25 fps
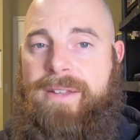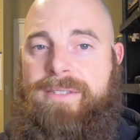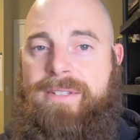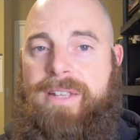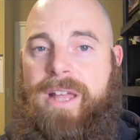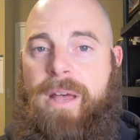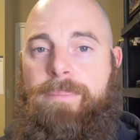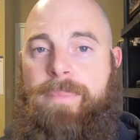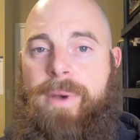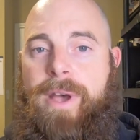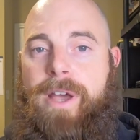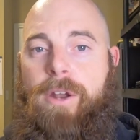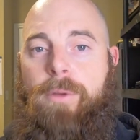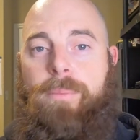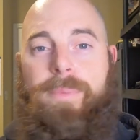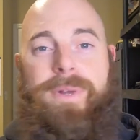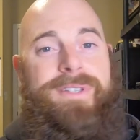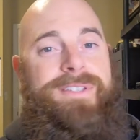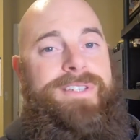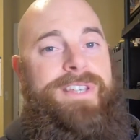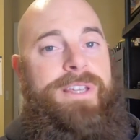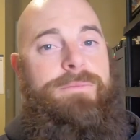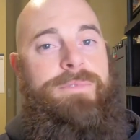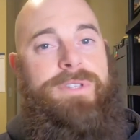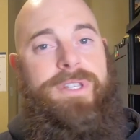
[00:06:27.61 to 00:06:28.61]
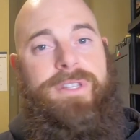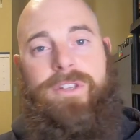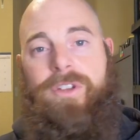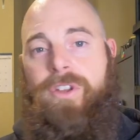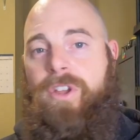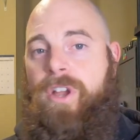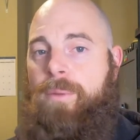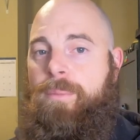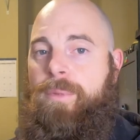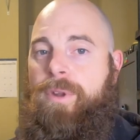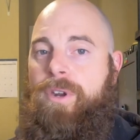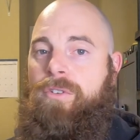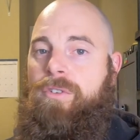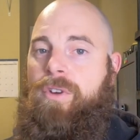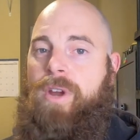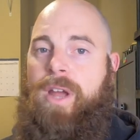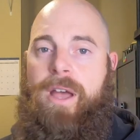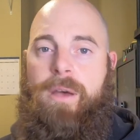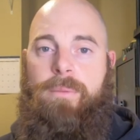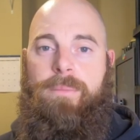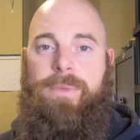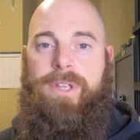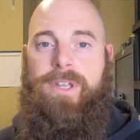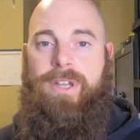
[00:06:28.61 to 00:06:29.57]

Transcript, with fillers: I stopped buying them, but it seems like they're coming around